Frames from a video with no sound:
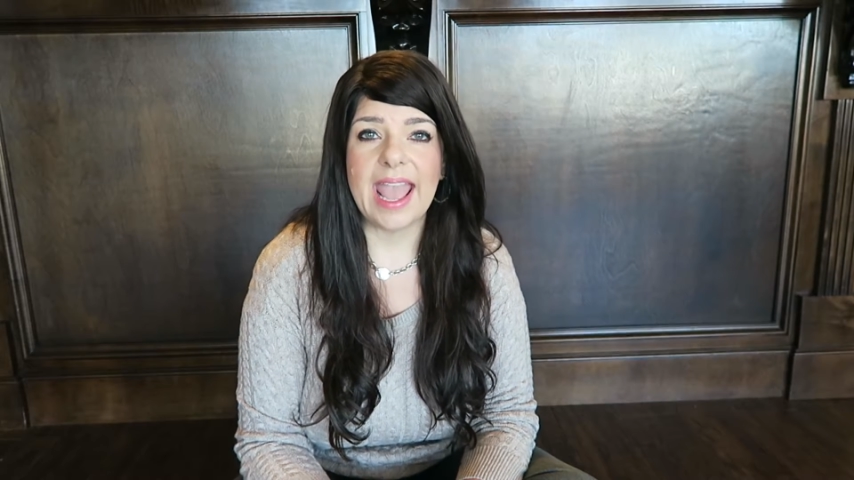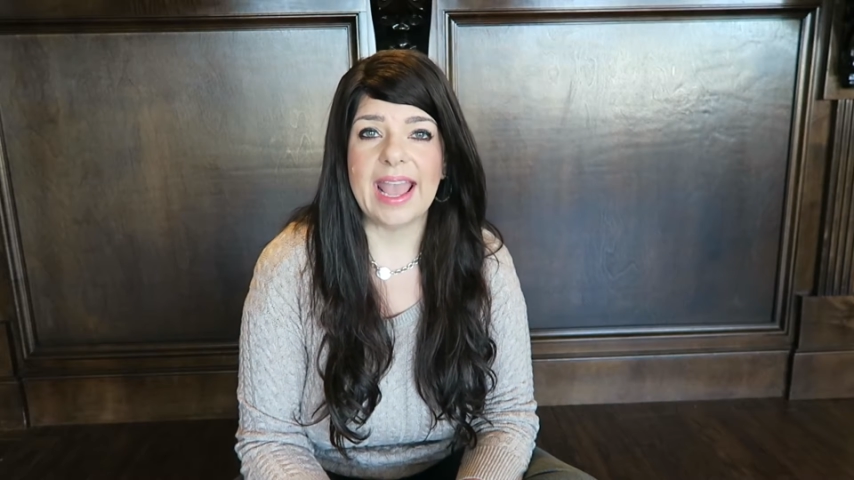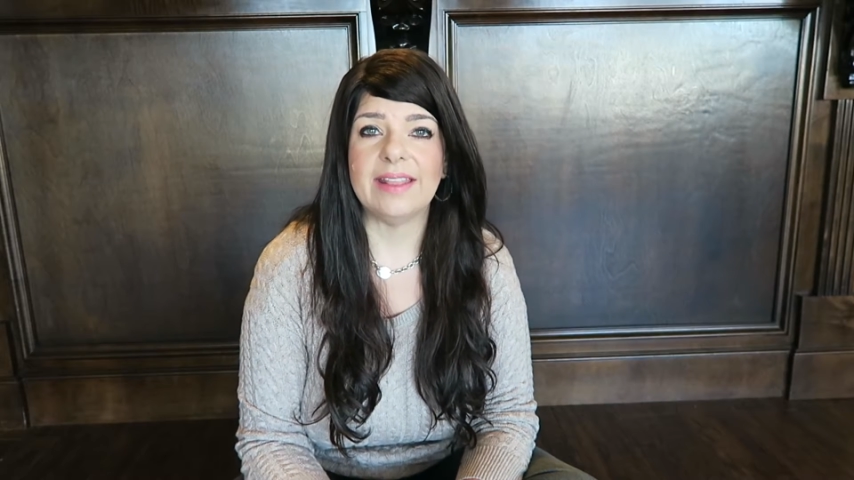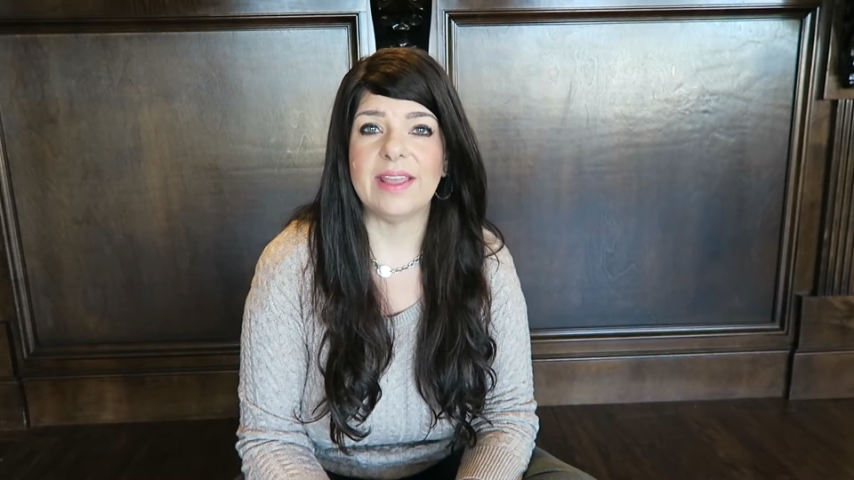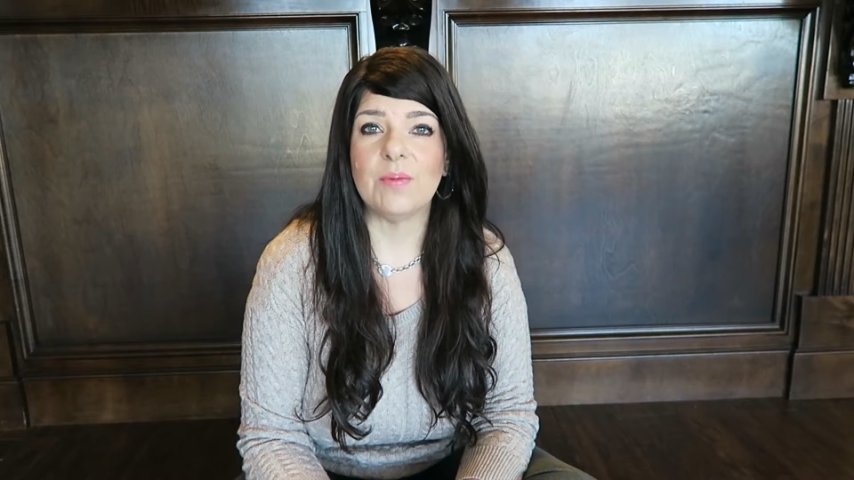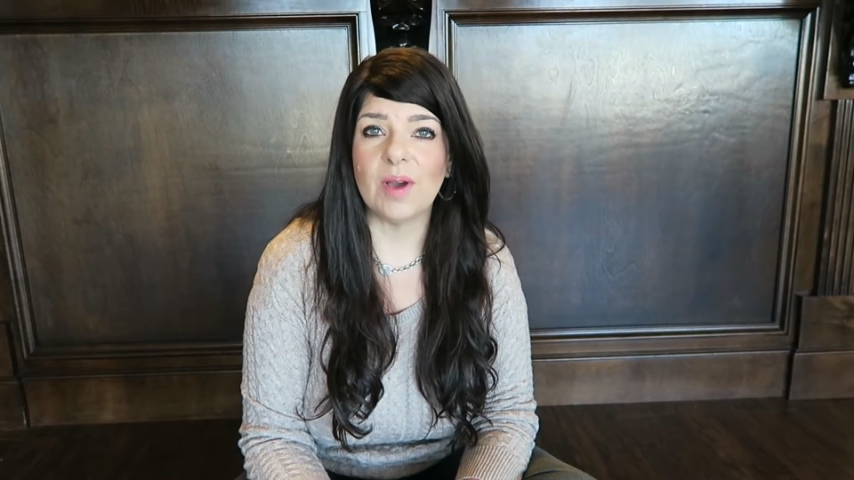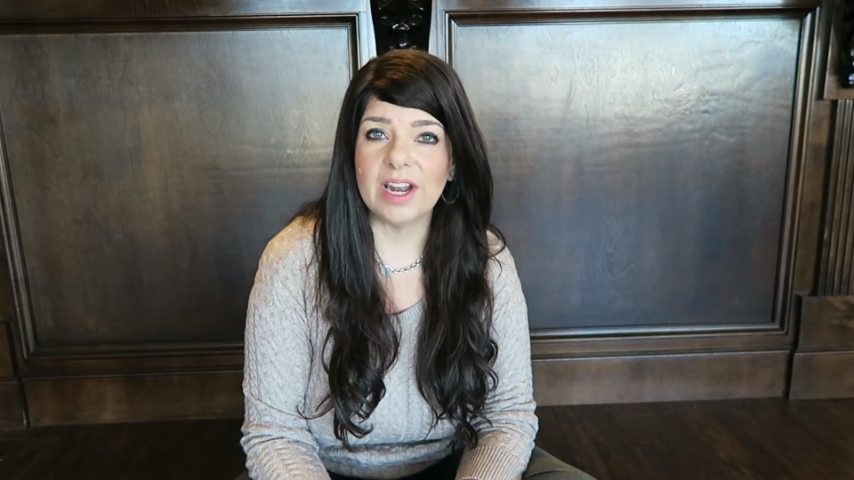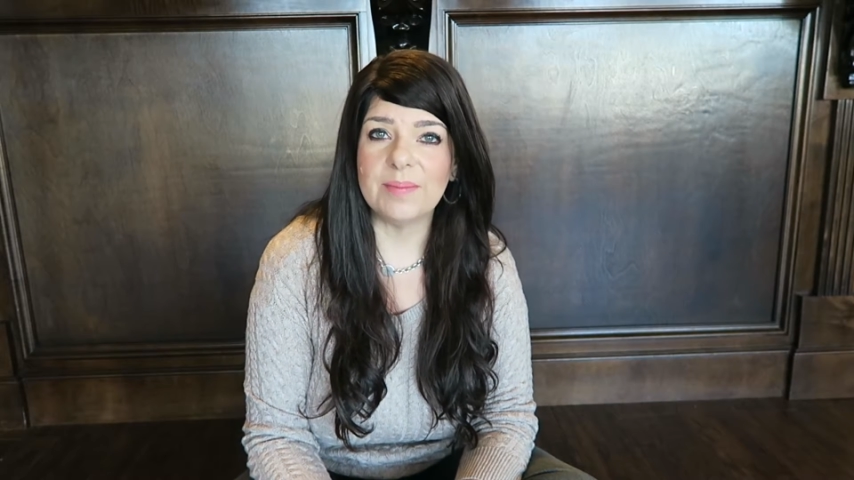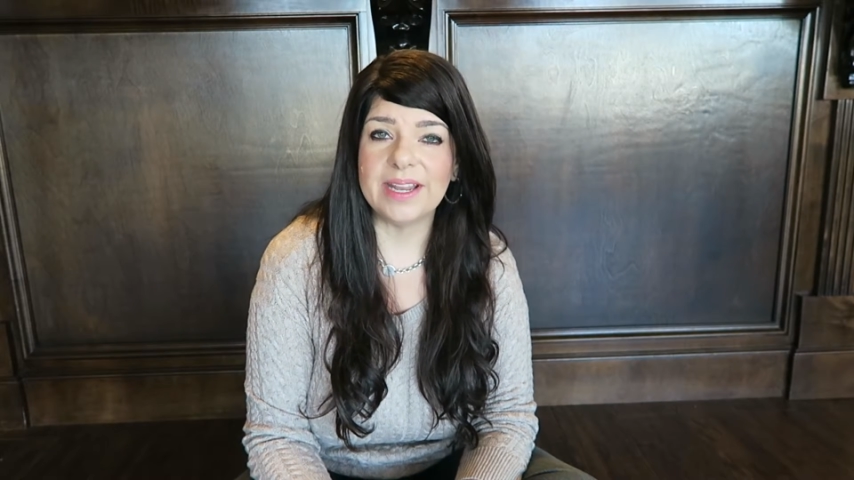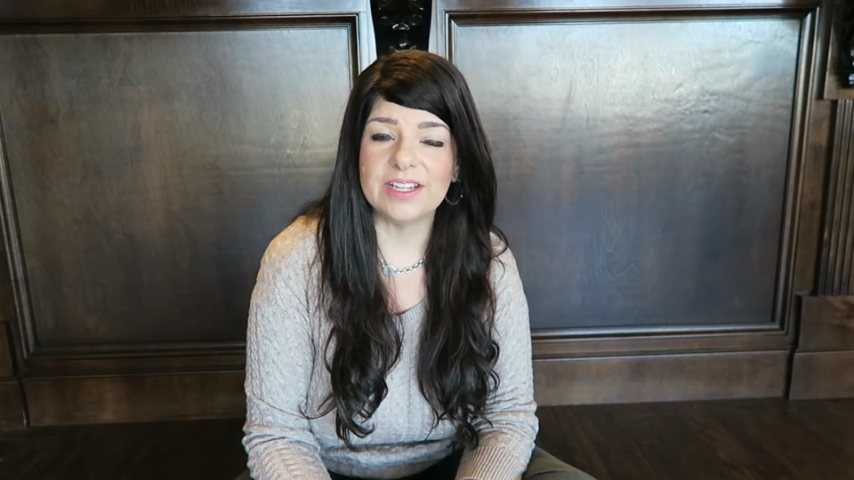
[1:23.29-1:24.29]
and they
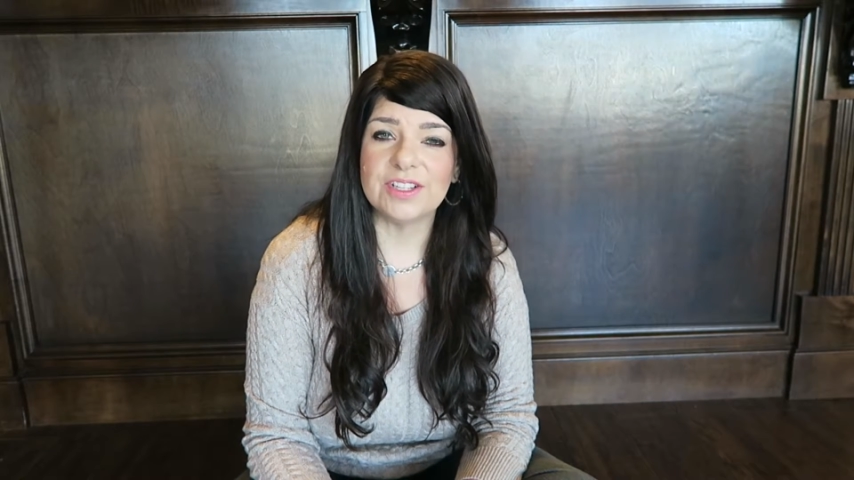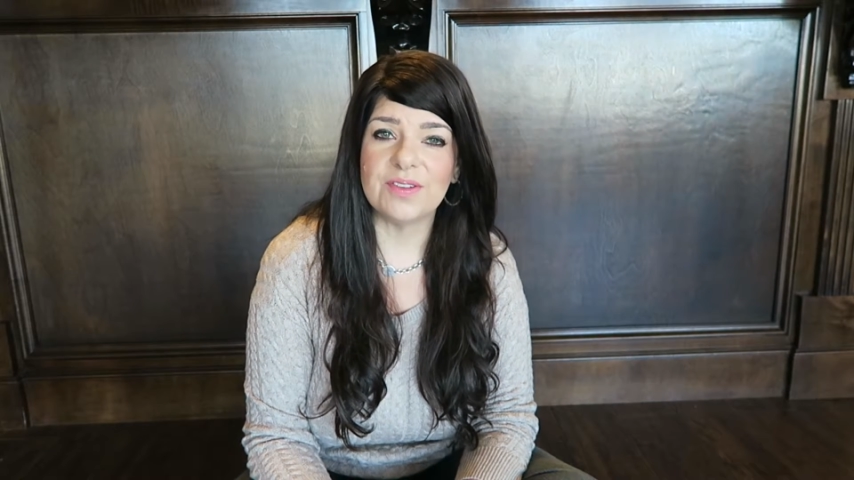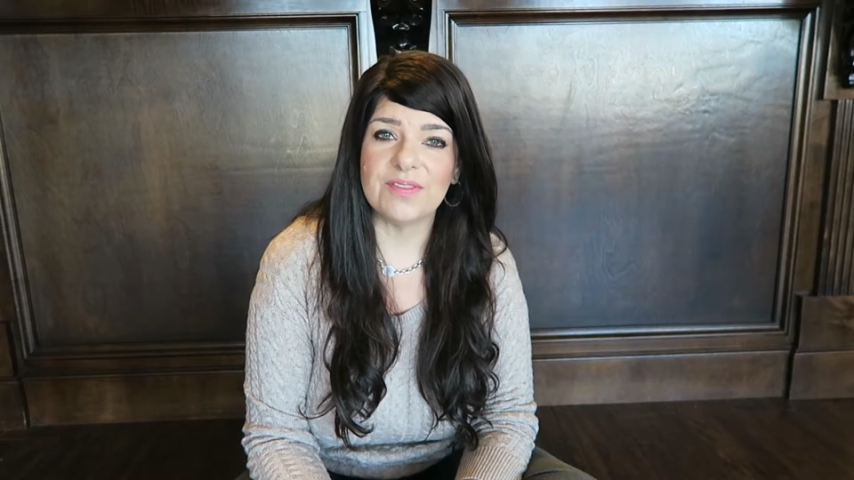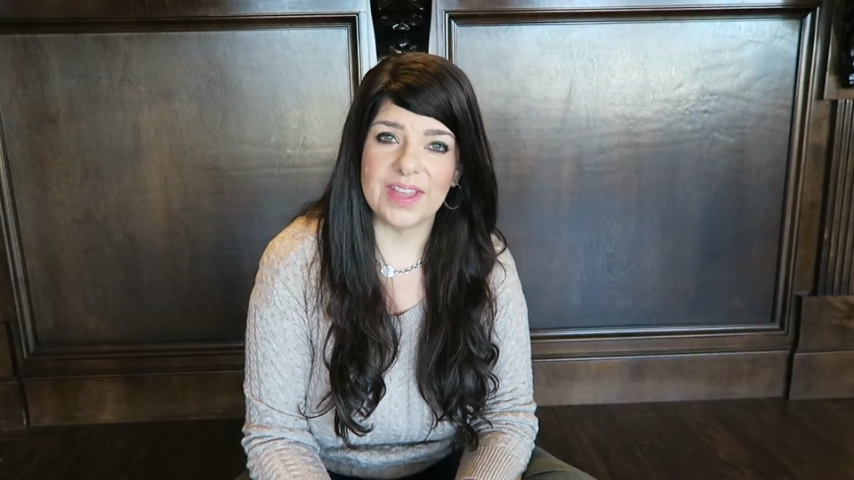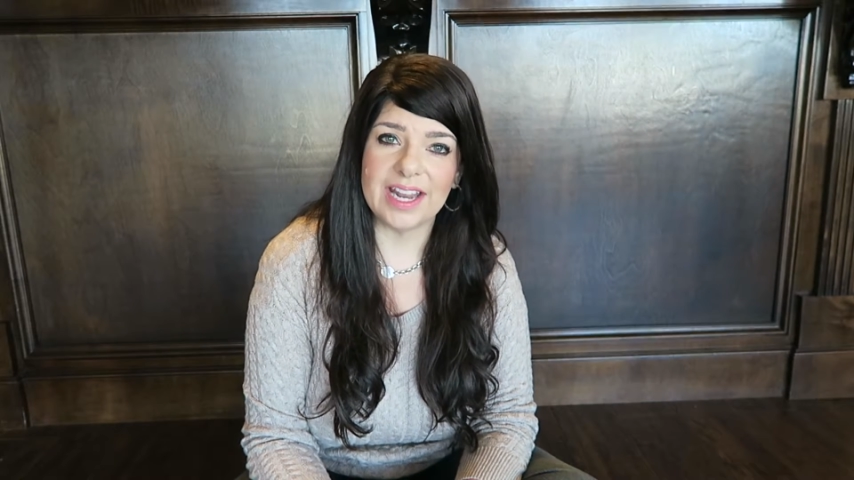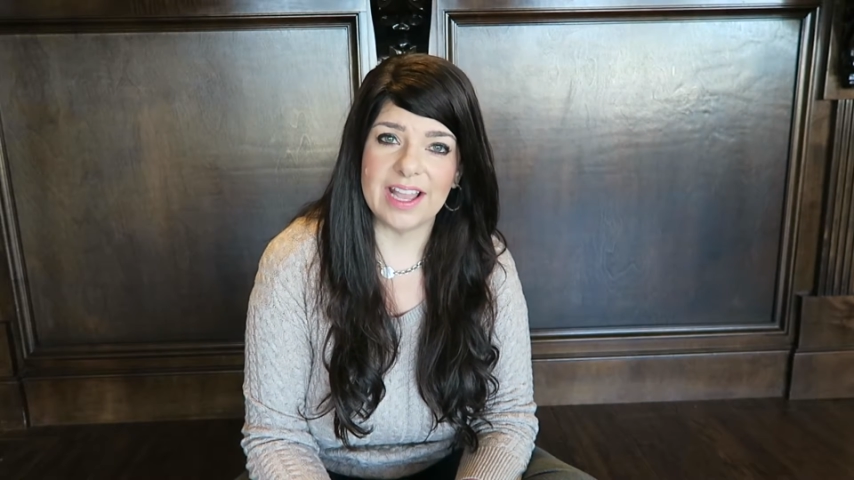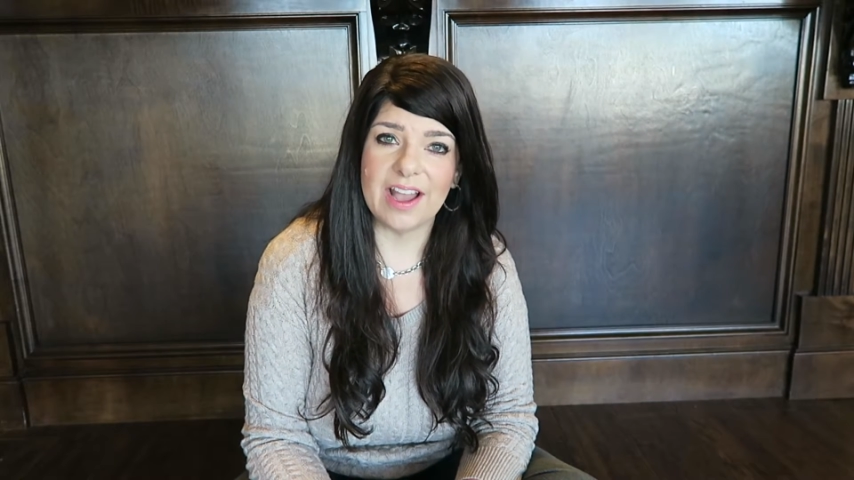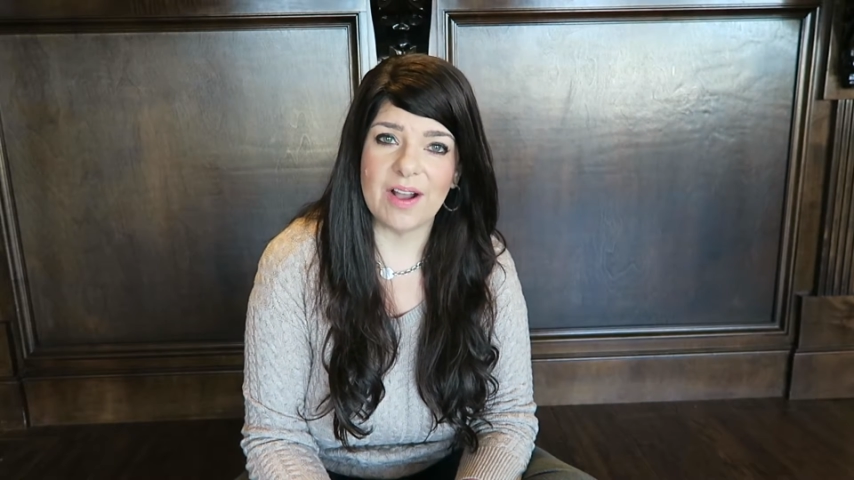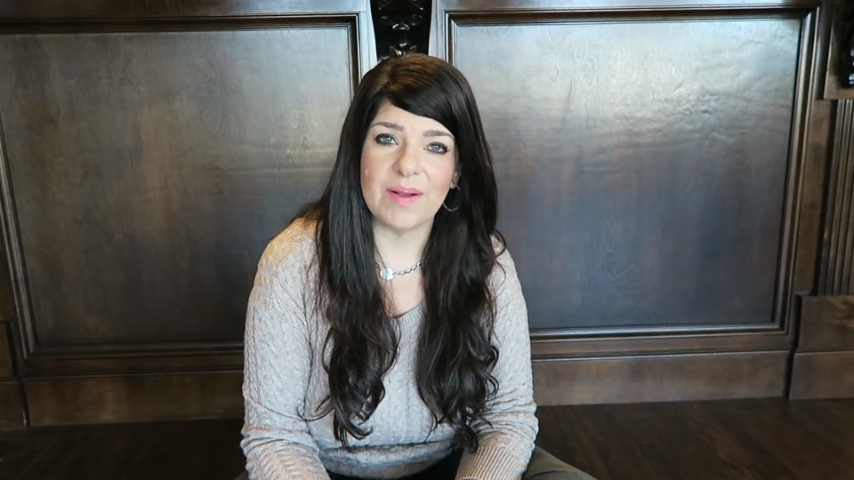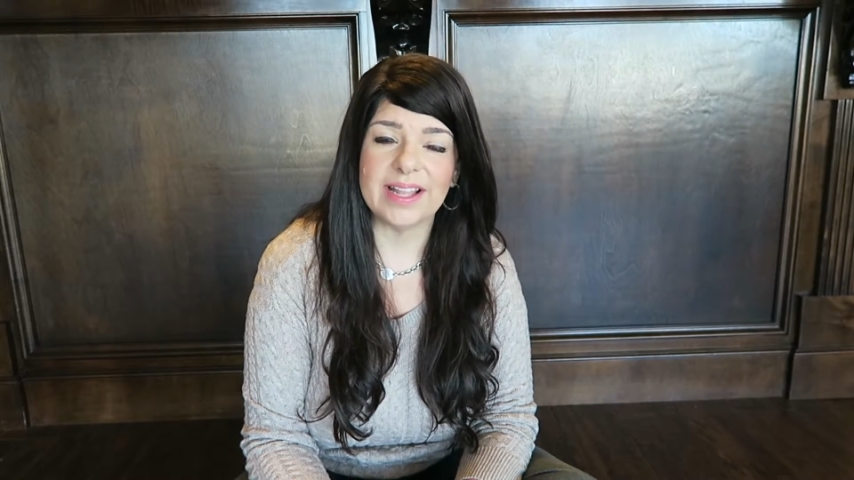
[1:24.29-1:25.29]
wanted me to do a video,